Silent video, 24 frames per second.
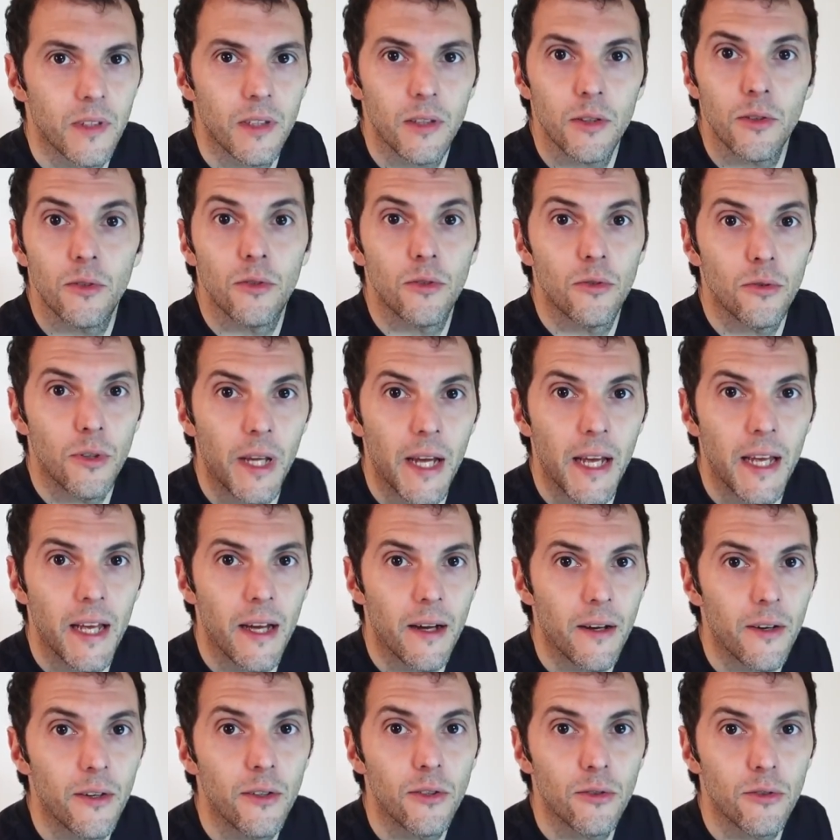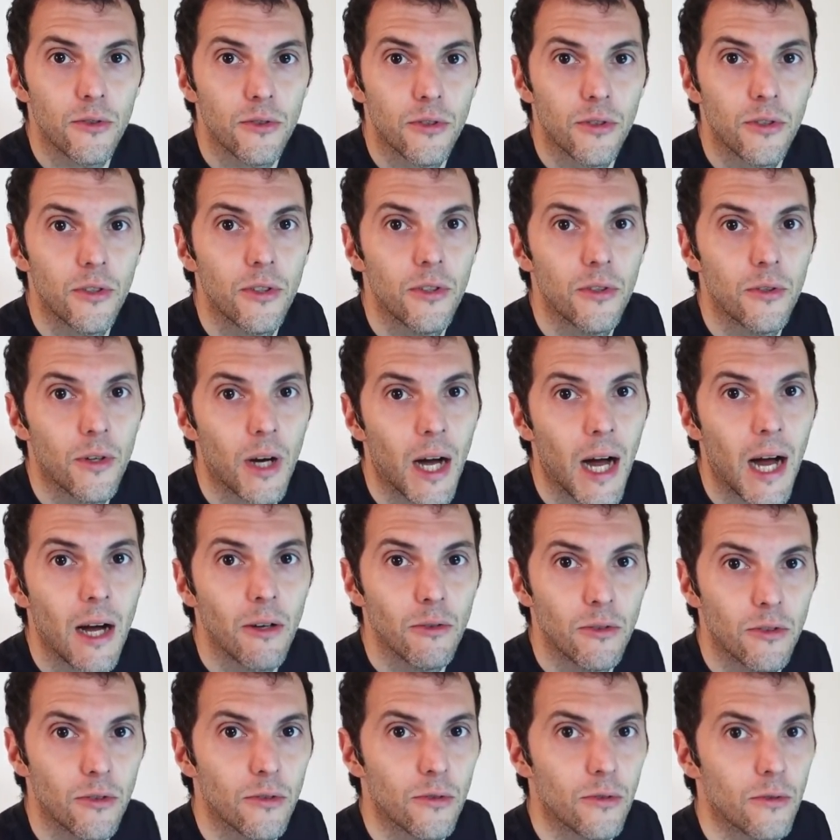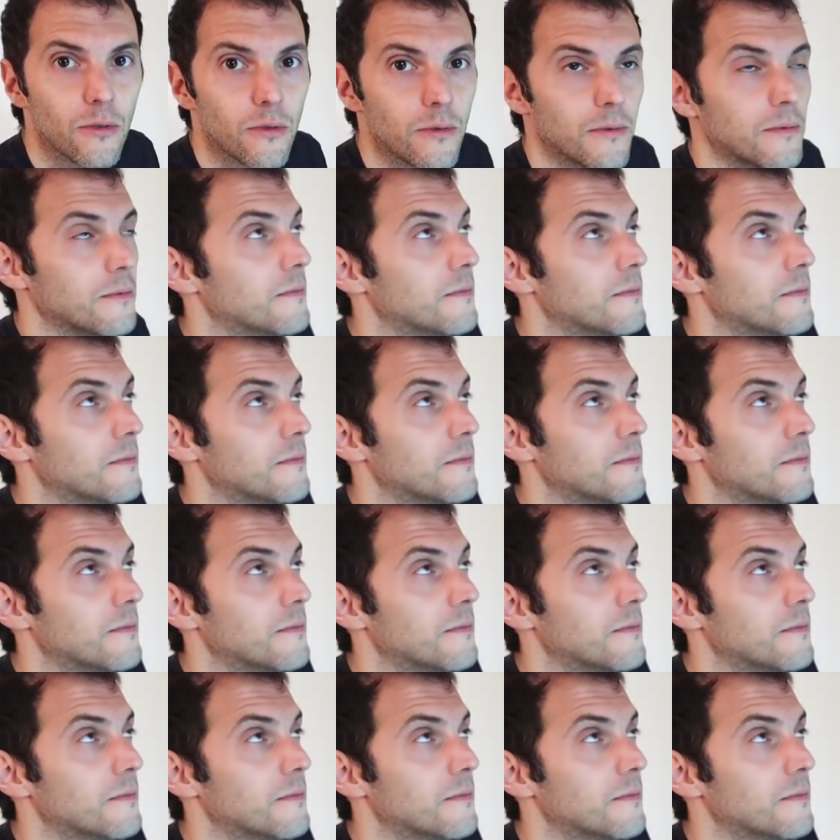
Today I'm going to show you how to